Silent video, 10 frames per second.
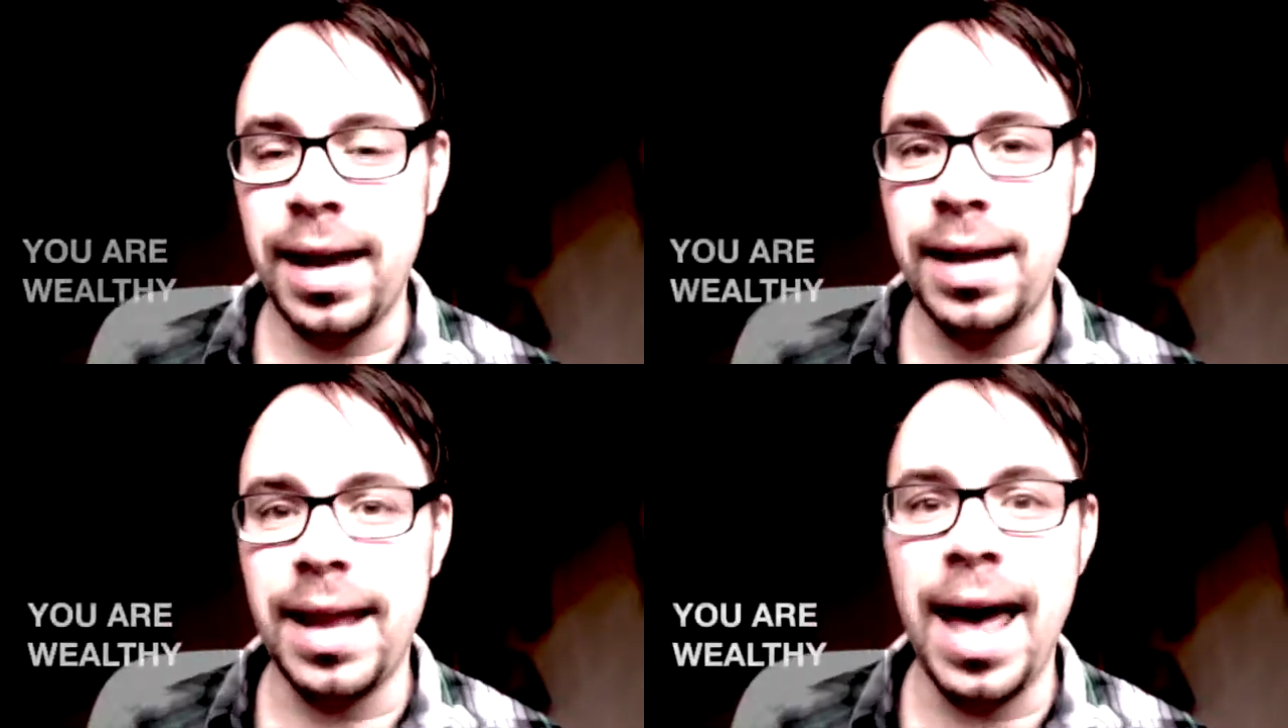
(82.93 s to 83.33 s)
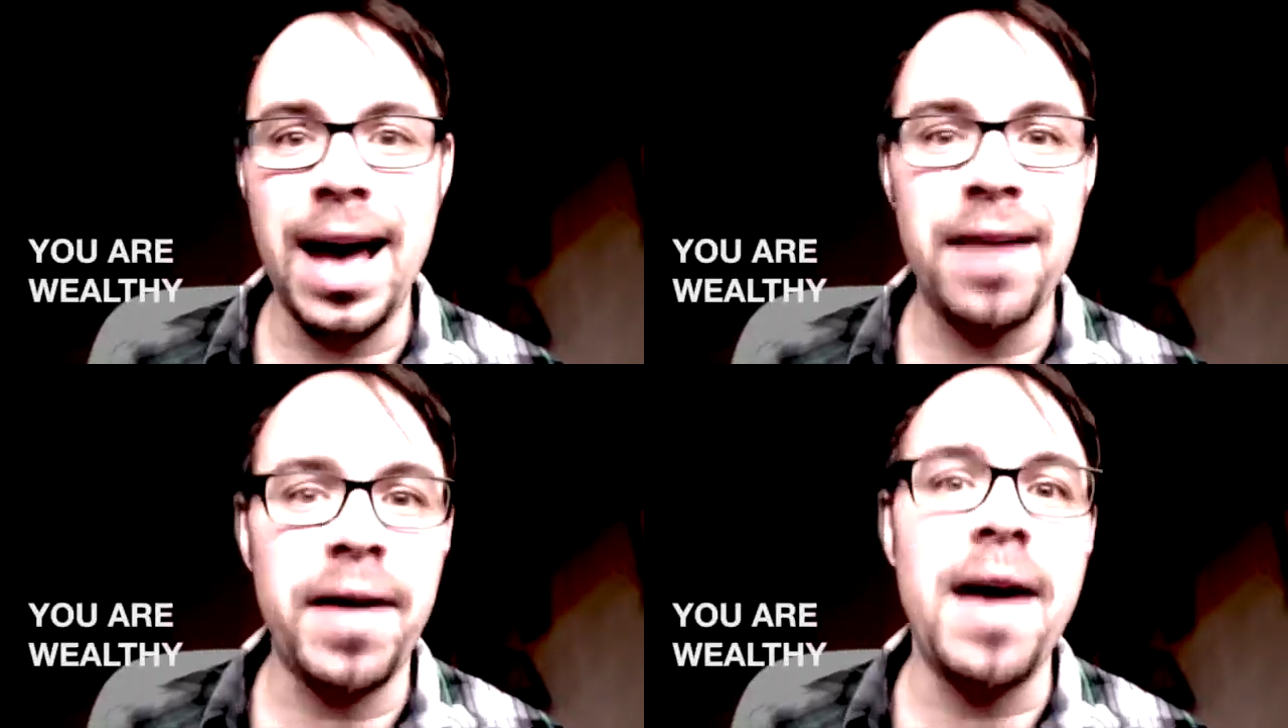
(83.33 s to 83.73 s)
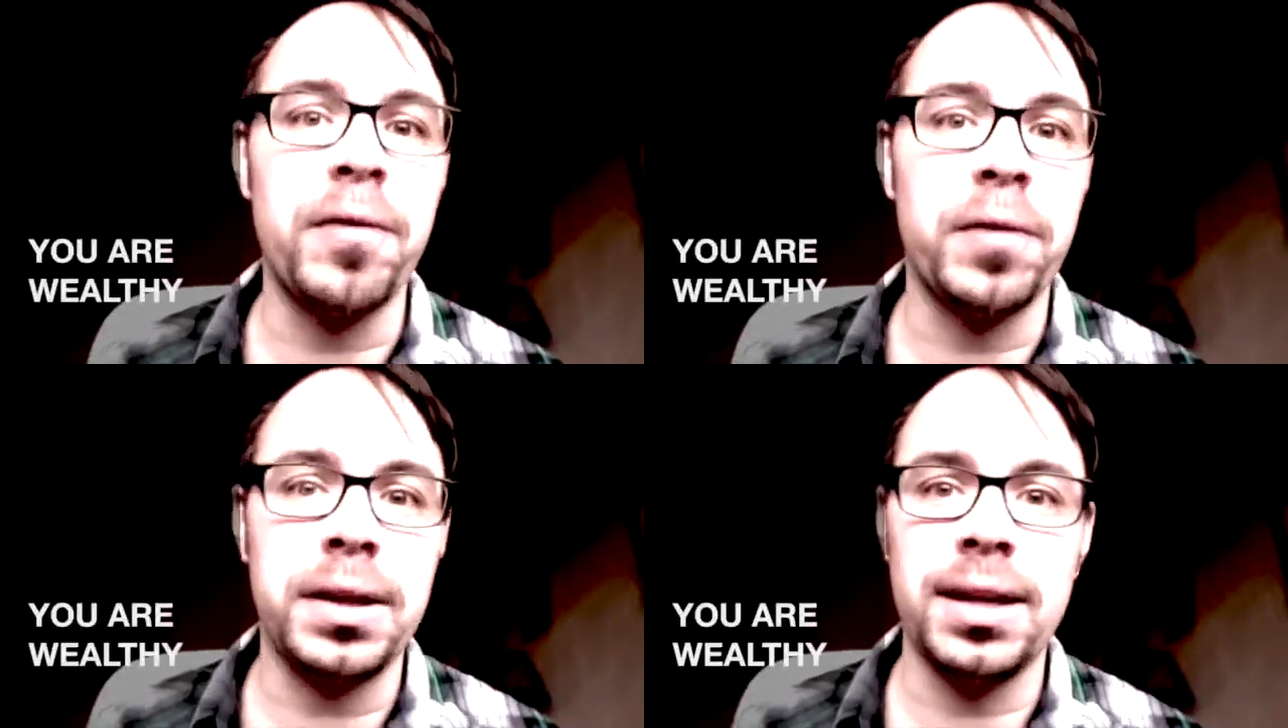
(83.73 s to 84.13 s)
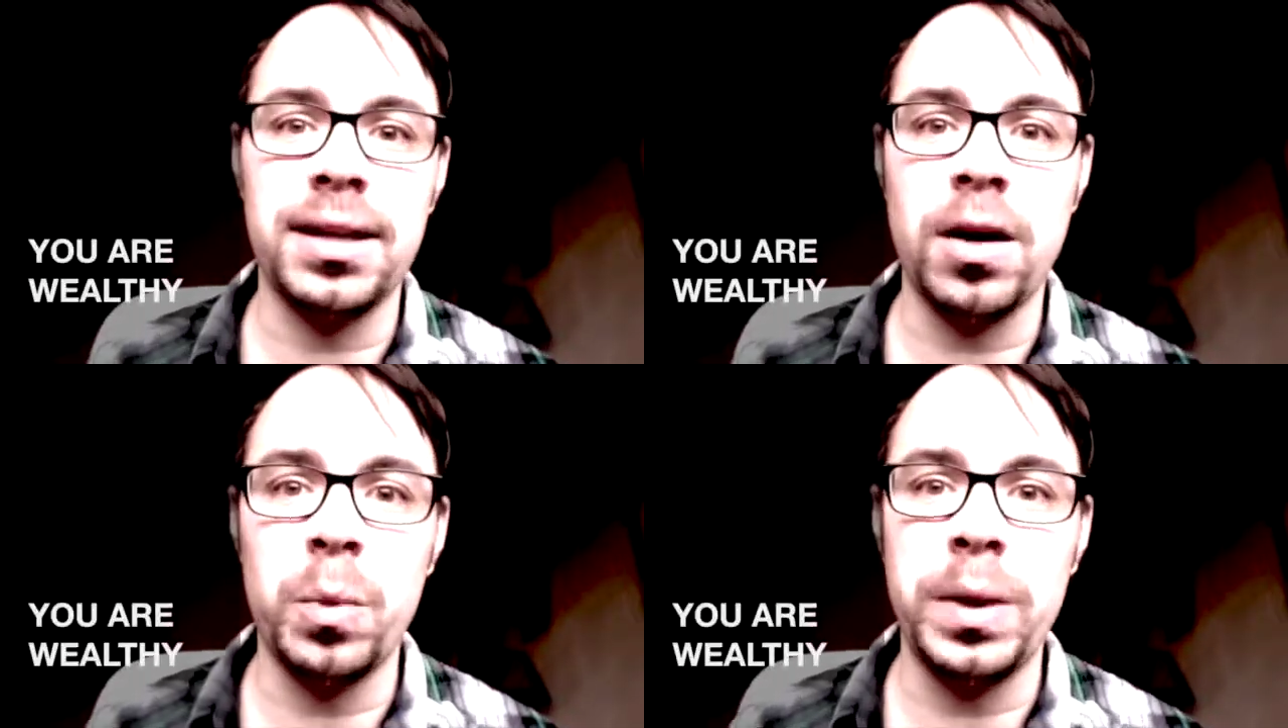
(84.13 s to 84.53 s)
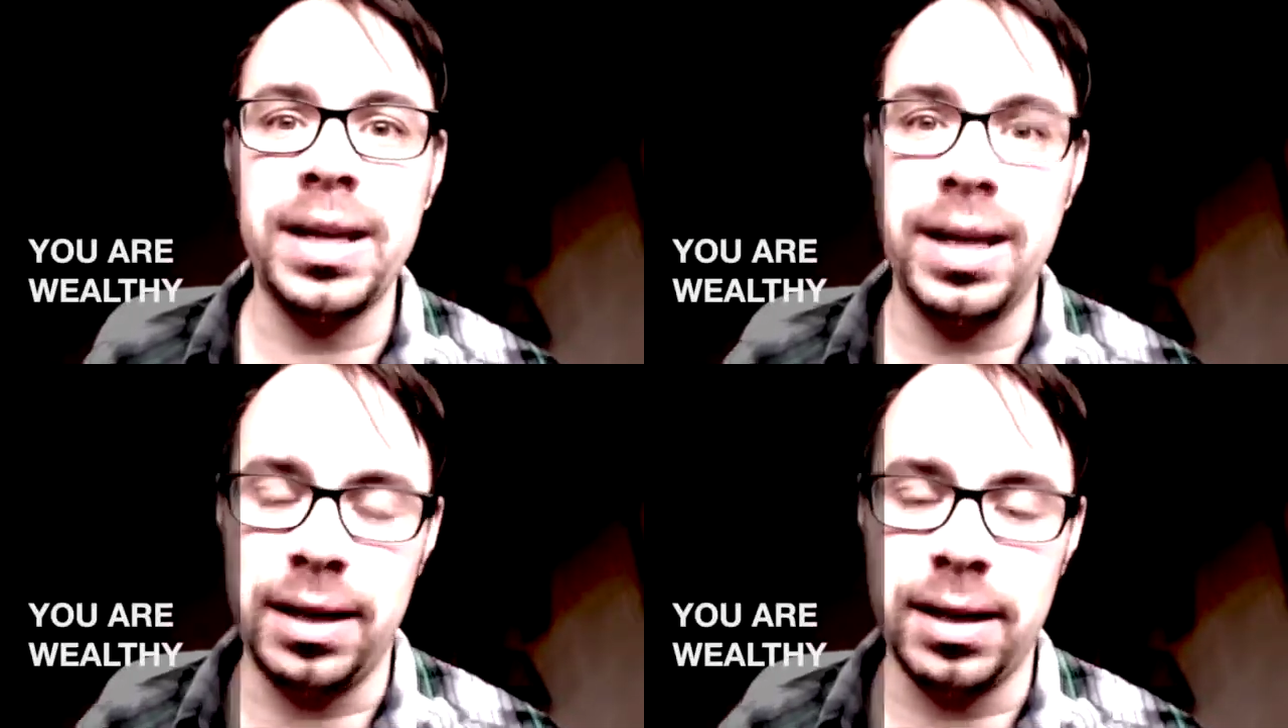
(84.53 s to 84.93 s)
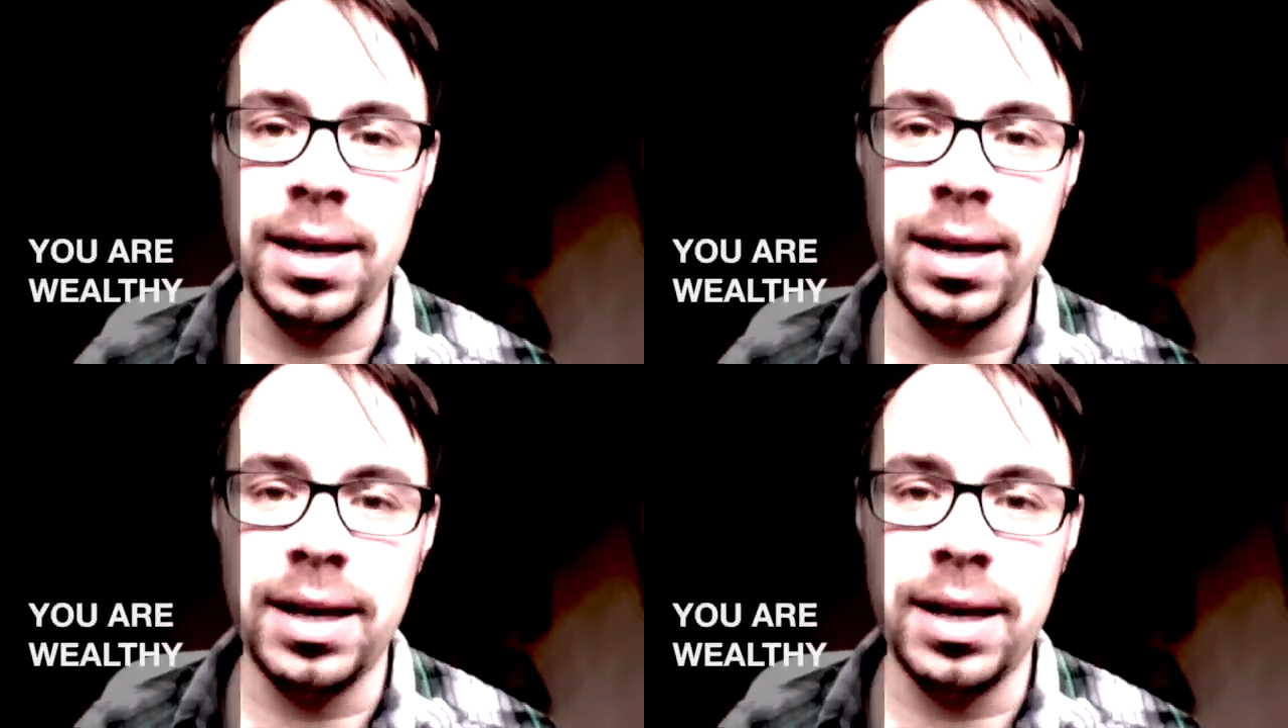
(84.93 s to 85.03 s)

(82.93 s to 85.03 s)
and have everything that we need.